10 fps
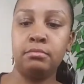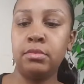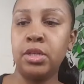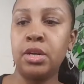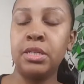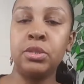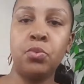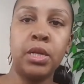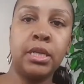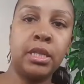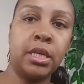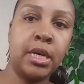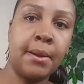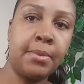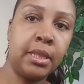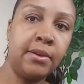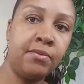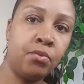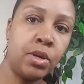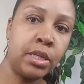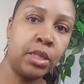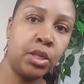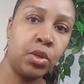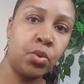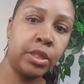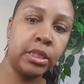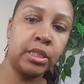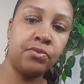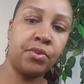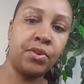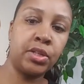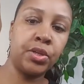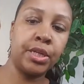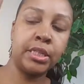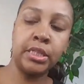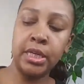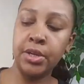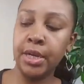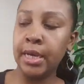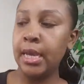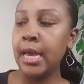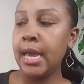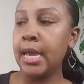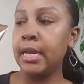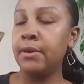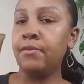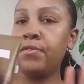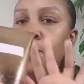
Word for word: you know, it's one of the I believe one of the newer scents for Victoria's Secret. And if